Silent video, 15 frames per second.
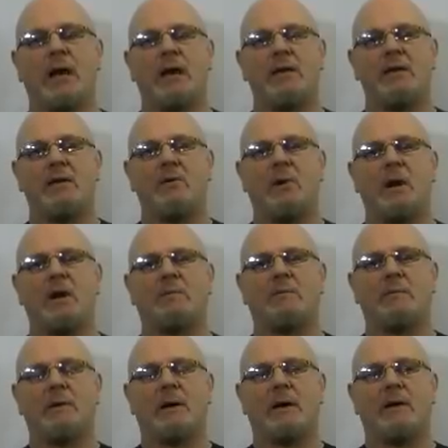and you
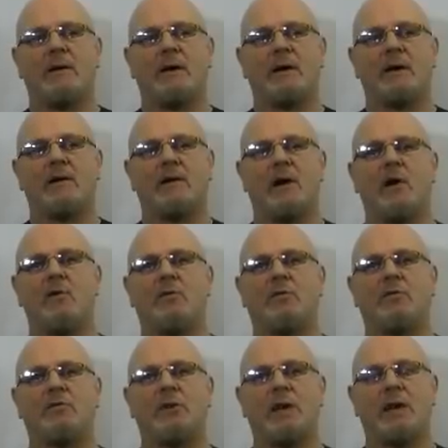are like a
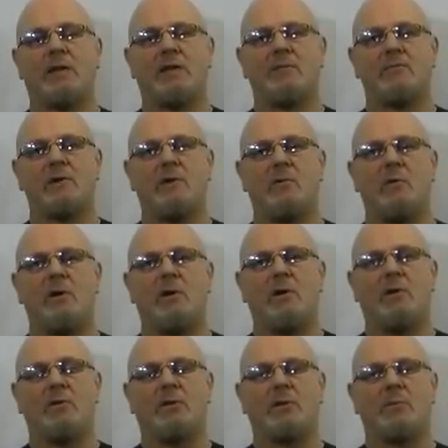ghost in the real
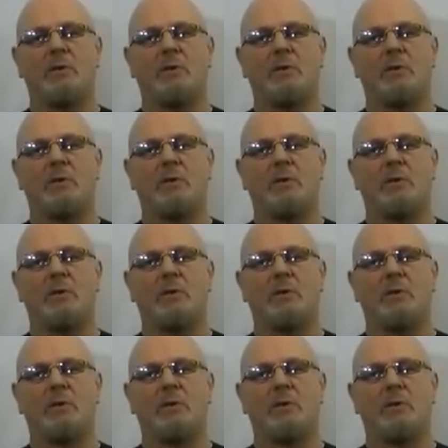world